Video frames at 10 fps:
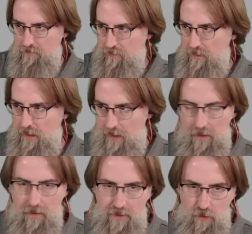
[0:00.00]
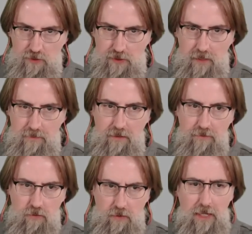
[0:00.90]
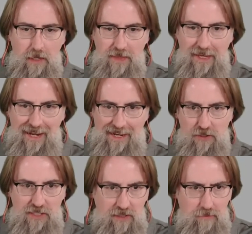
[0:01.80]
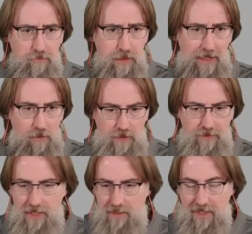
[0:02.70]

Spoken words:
that was coming through. They could actually see me playing with things.